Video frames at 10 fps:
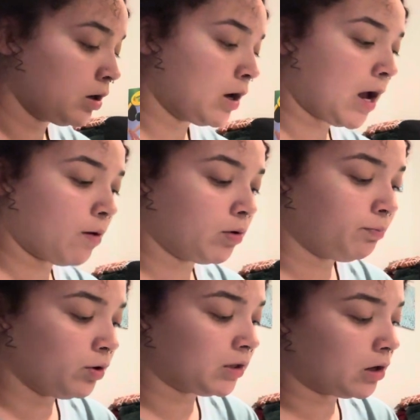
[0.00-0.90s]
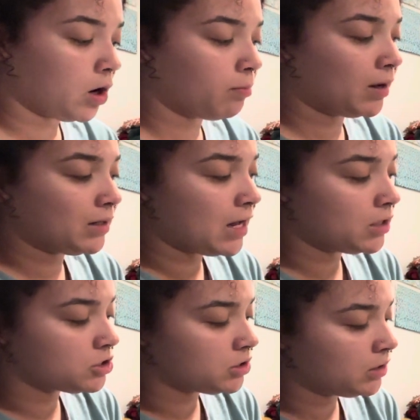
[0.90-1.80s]
I would put that on my data
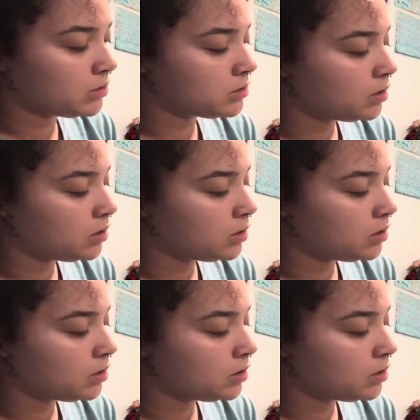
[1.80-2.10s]
sheet,